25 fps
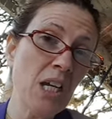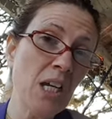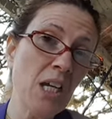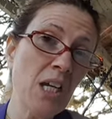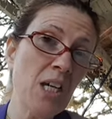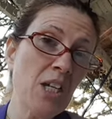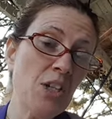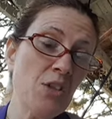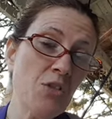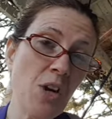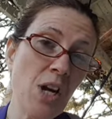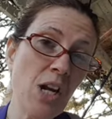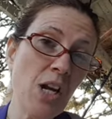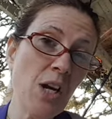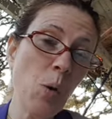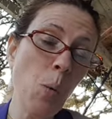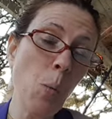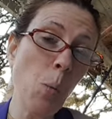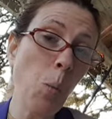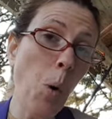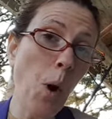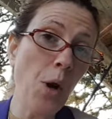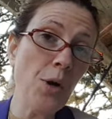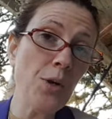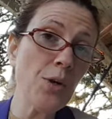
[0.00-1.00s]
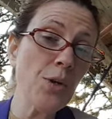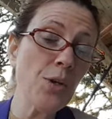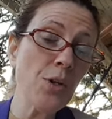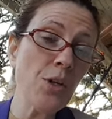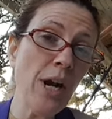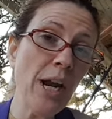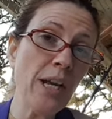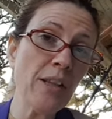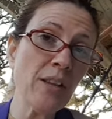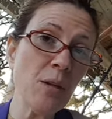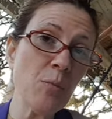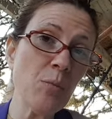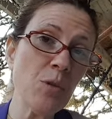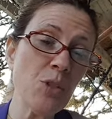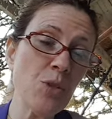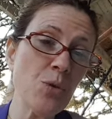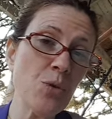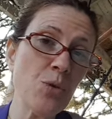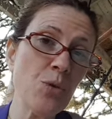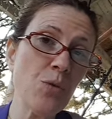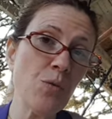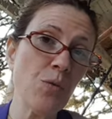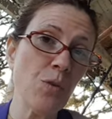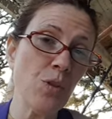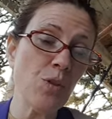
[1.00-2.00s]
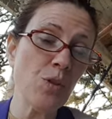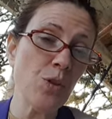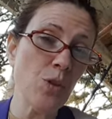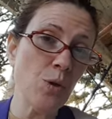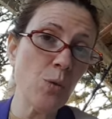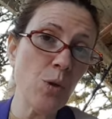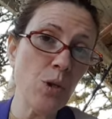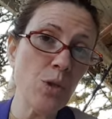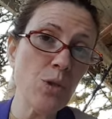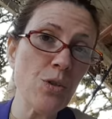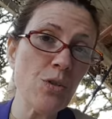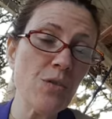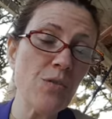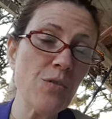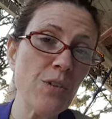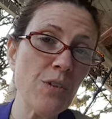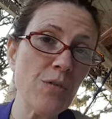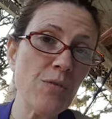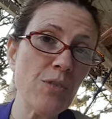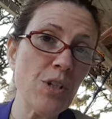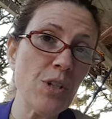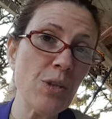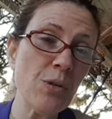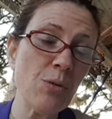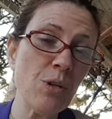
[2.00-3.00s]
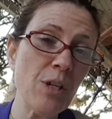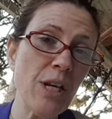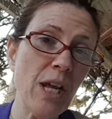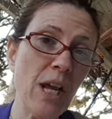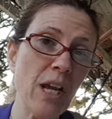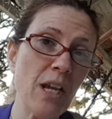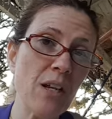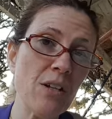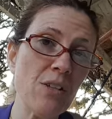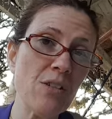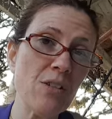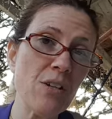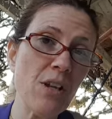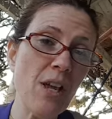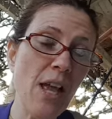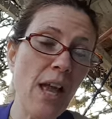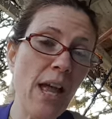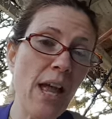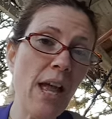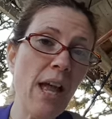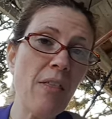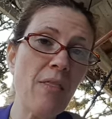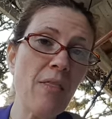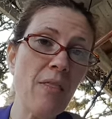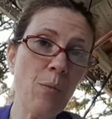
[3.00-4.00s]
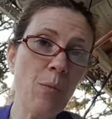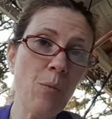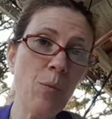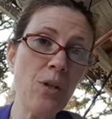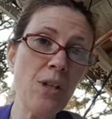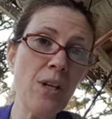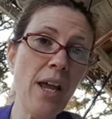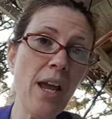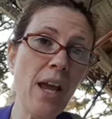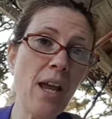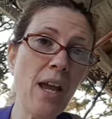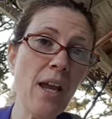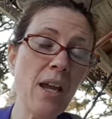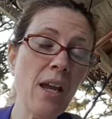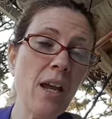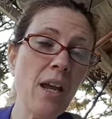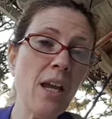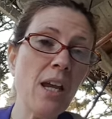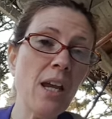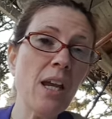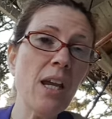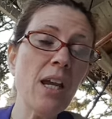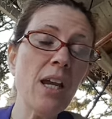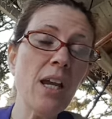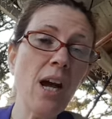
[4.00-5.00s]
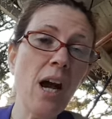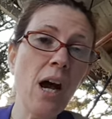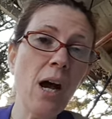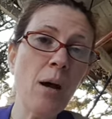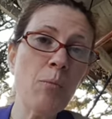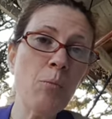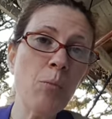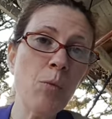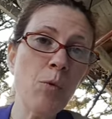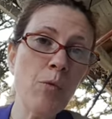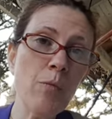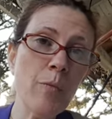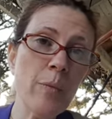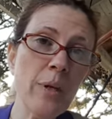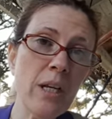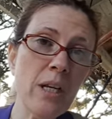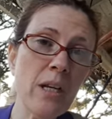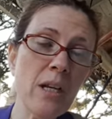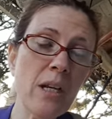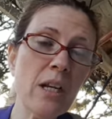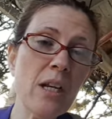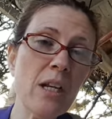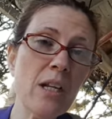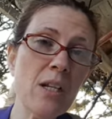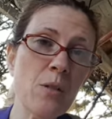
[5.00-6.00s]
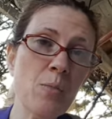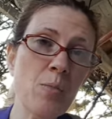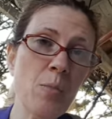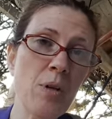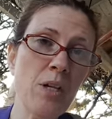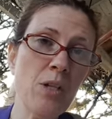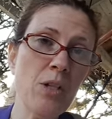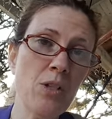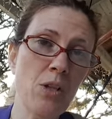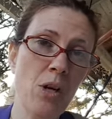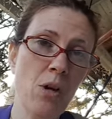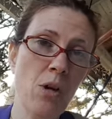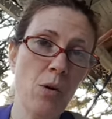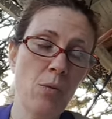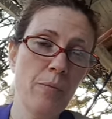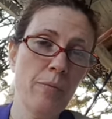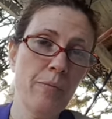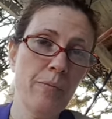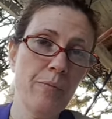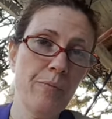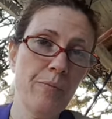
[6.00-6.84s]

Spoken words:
He drank water and lemon juice for 253 days, and then one day he got movement in his big toe.